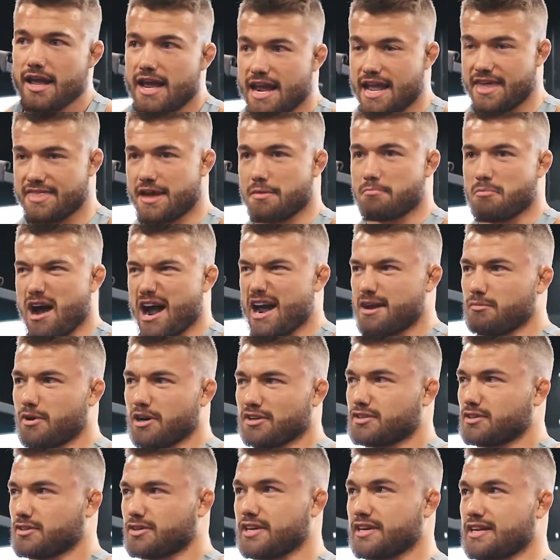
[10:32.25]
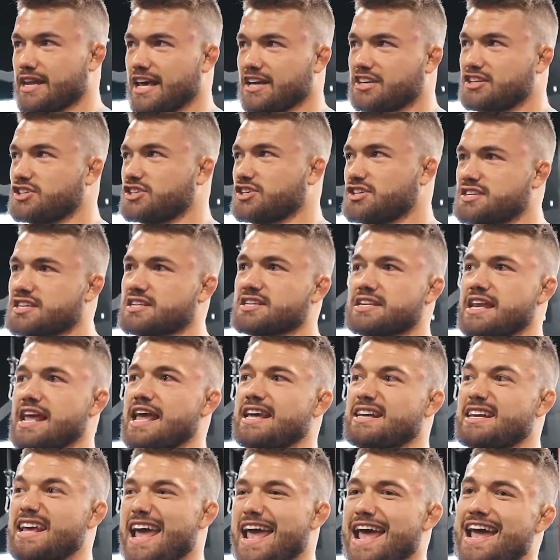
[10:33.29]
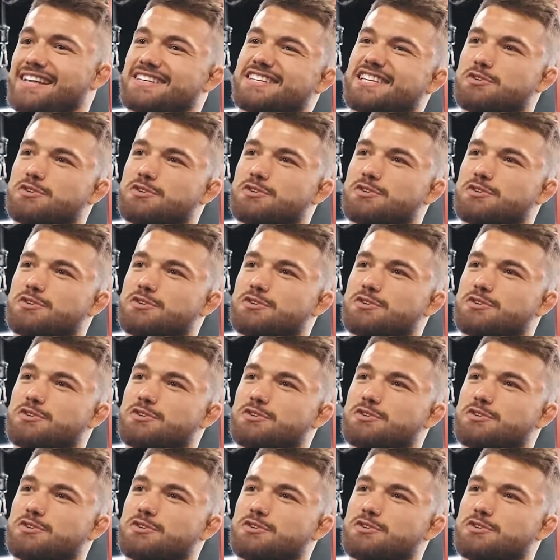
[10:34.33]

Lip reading: And that mind-muscle connection just enhanced.